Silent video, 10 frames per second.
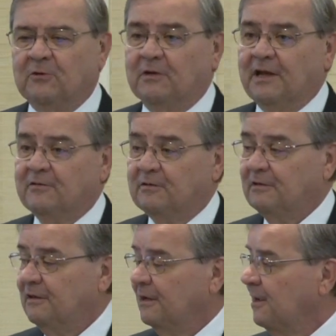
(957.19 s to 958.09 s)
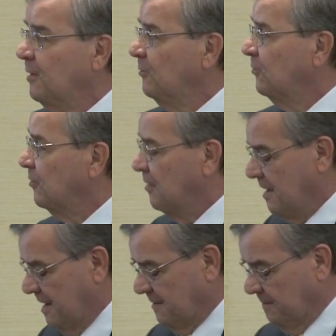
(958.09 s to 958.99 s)
so that accounts for
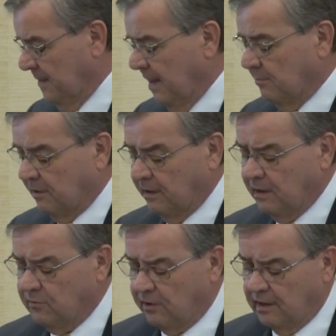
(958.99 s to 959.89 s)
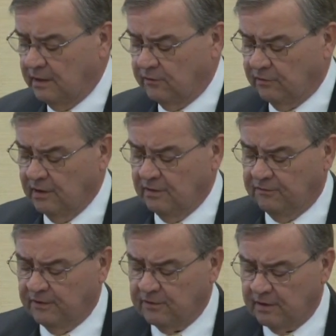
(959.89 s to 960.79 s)
that. But at any rate, in trying to
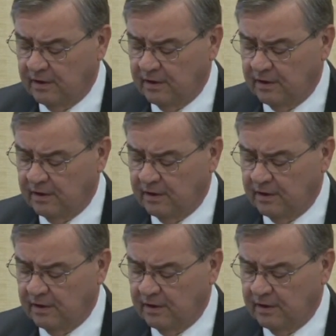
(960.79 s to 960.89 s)
figure